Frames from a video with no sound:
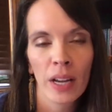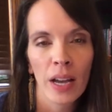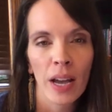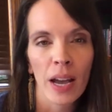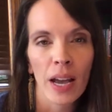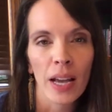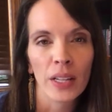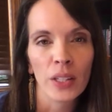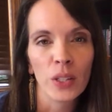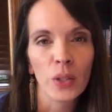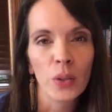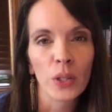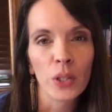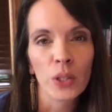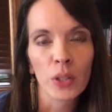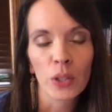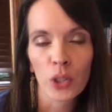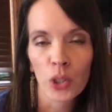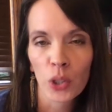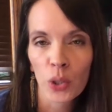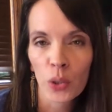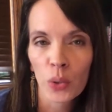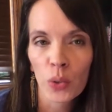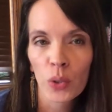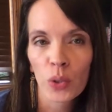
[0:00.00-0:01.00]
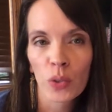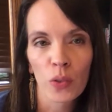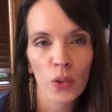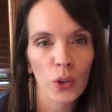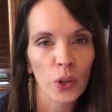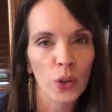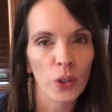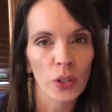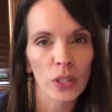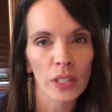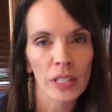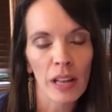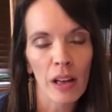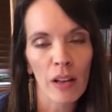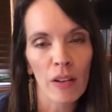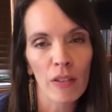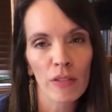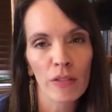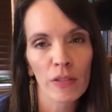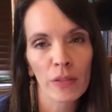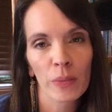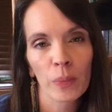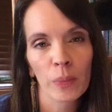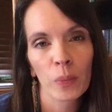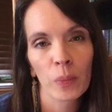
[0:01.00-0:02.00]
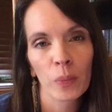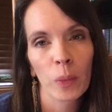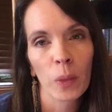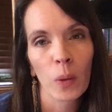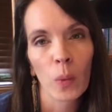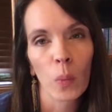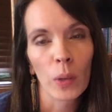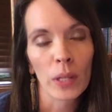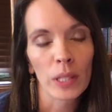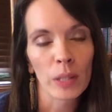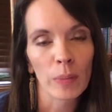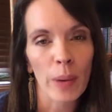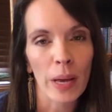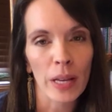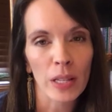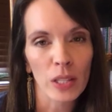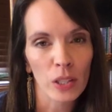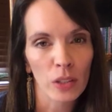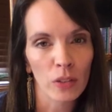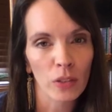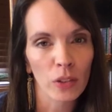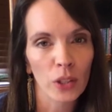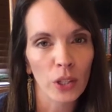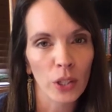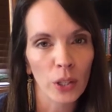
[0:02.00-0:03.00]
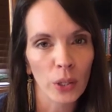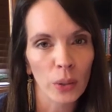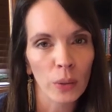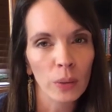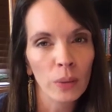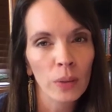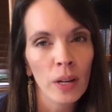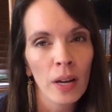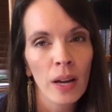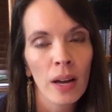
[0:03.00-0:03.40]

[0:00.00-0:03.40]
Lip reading: and you can choose for yourself what's best for you.